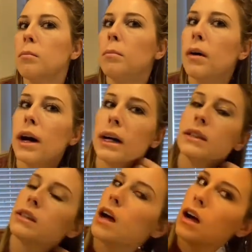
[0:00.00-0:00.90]

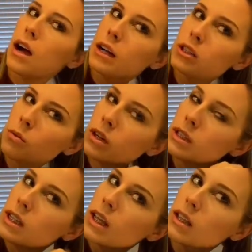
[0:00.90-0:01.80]
But I just wanted
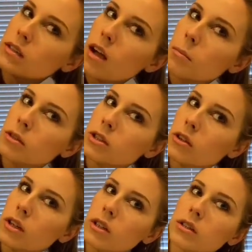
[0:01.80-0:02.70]
to take this
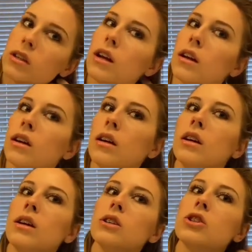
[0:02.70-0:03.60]
opportunity to just kind of
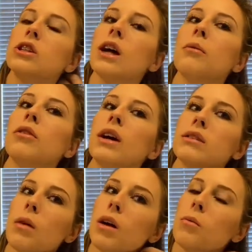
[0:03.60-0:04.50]
chit chat with you guys
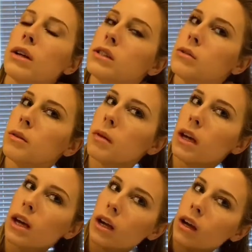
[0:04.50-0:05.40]
while I was doing my
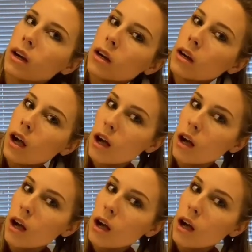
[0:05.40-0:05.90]
hair.